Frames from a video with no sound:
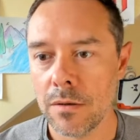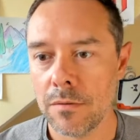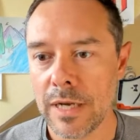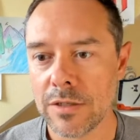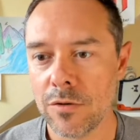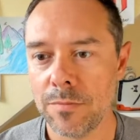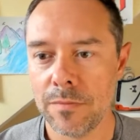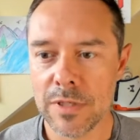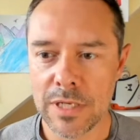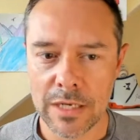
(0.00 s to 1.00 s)
Raso
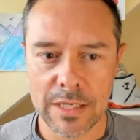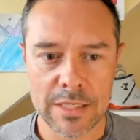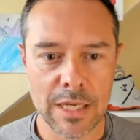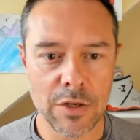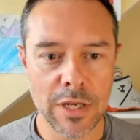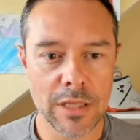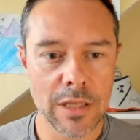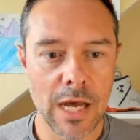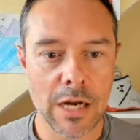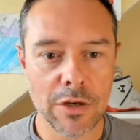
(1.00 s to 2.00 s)
Misaki said you can
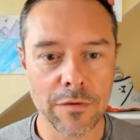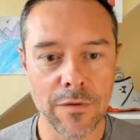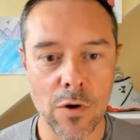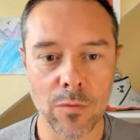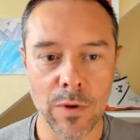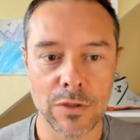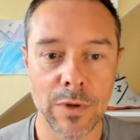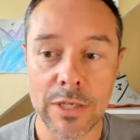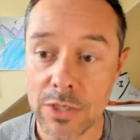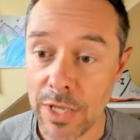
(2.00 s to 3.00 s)
lock your phone with
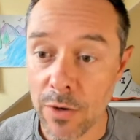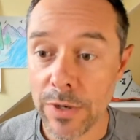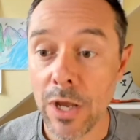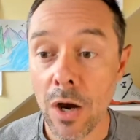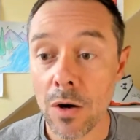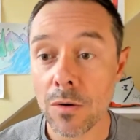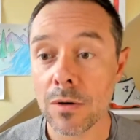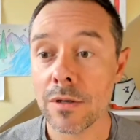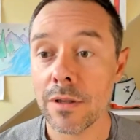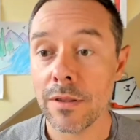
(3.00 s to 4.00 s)
Twitch. There we
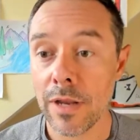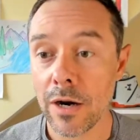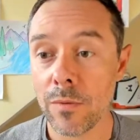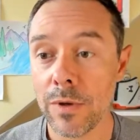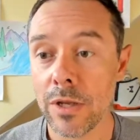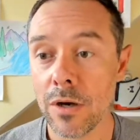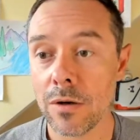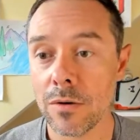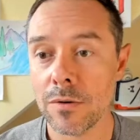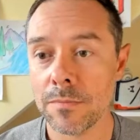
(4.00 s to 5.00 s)
go. There we
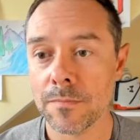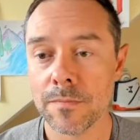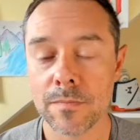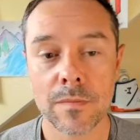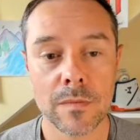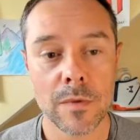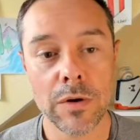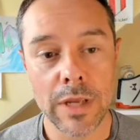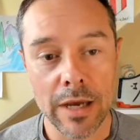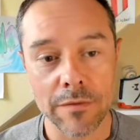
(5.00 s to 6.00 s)
go. Oh,
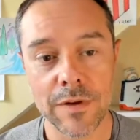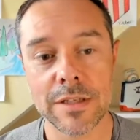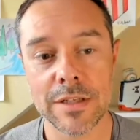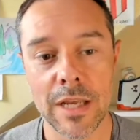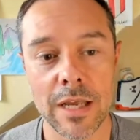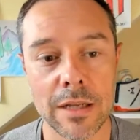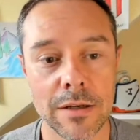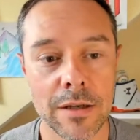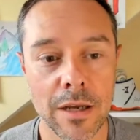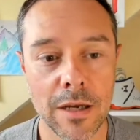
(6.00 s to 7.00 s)
yeah. Vita
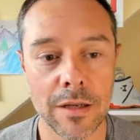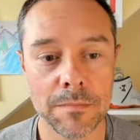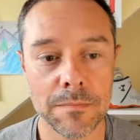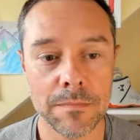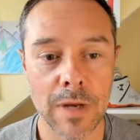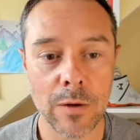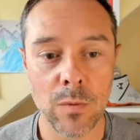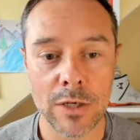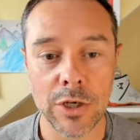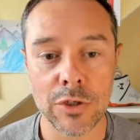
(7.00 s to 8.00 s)
said, I'd
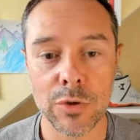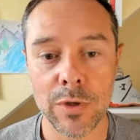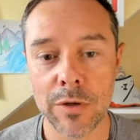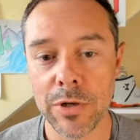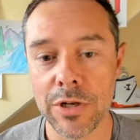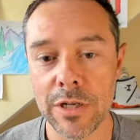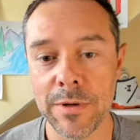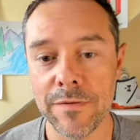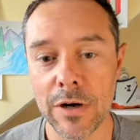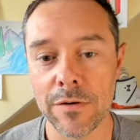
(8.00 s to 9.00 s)
watch on Twitter, but you need to
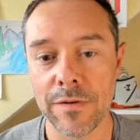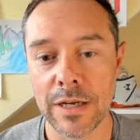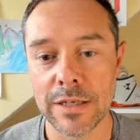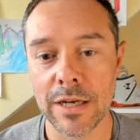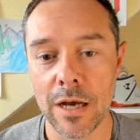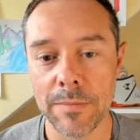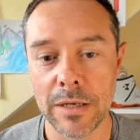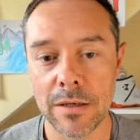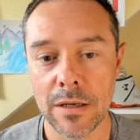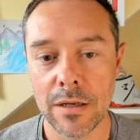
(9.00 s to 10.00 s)
be verified to
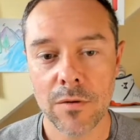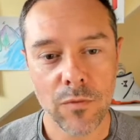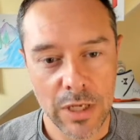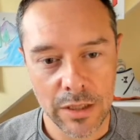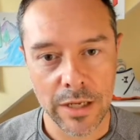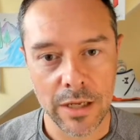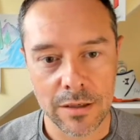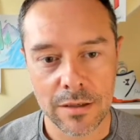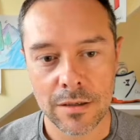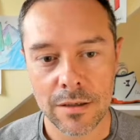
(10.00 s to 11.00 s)
comment.
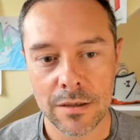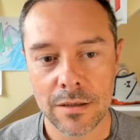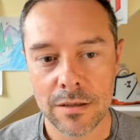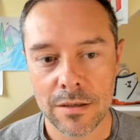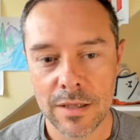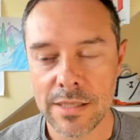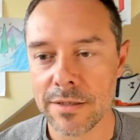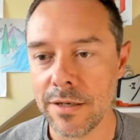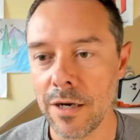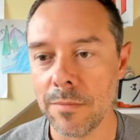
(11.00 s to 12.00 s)
Really?
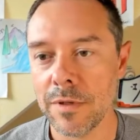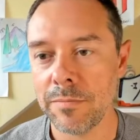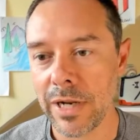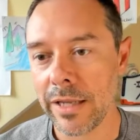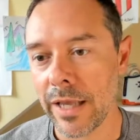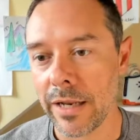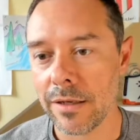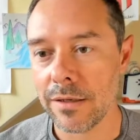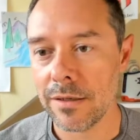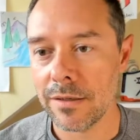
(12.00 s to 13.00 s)
That's dumb, but I
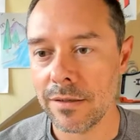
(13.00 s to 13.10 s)
get it.